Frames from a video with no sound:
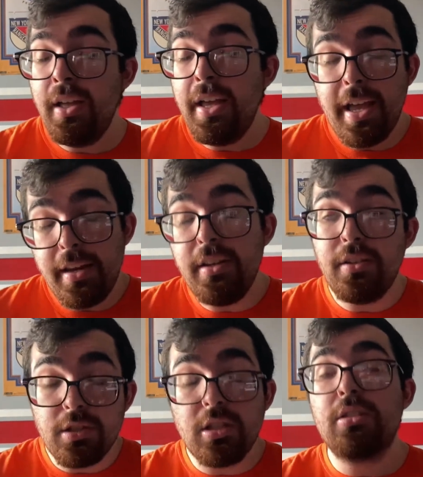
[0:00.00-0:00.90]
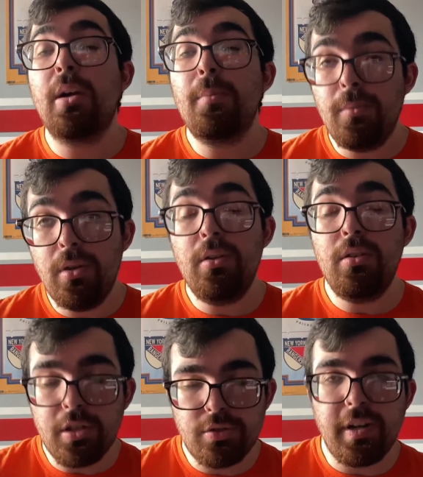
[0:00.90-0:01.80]
And there's some
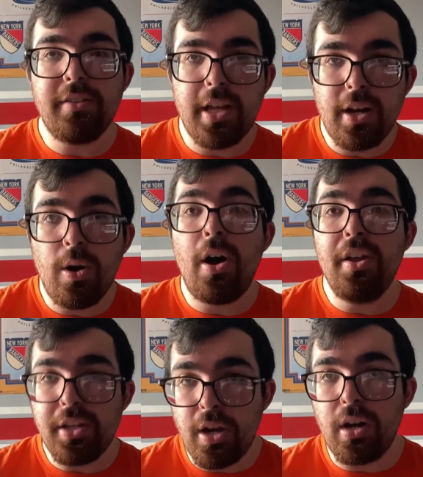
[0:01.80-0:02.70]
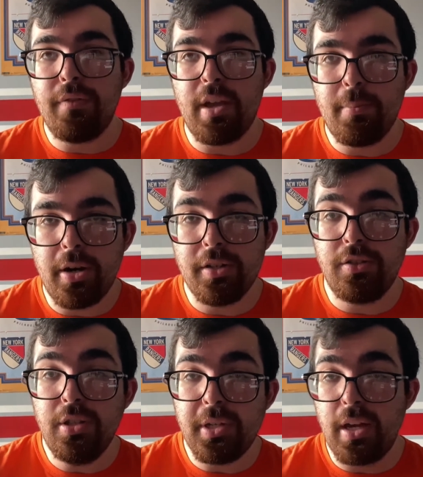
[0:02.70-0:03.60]
looks right there on the RFA market
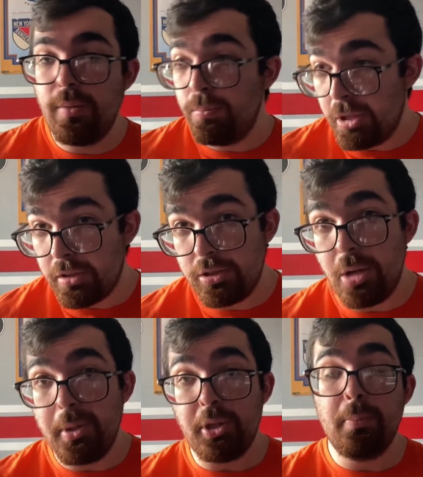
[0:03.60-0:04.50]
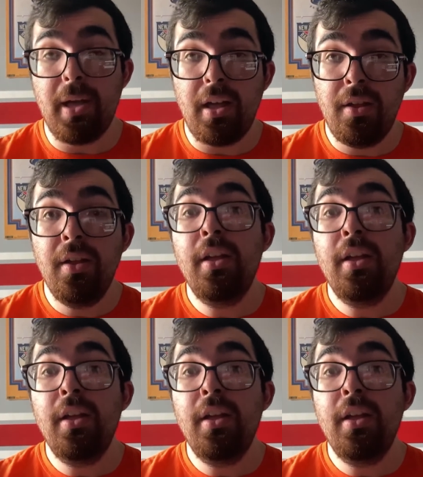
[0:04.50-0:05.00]
too. You got Nicolas Aube-Kubel.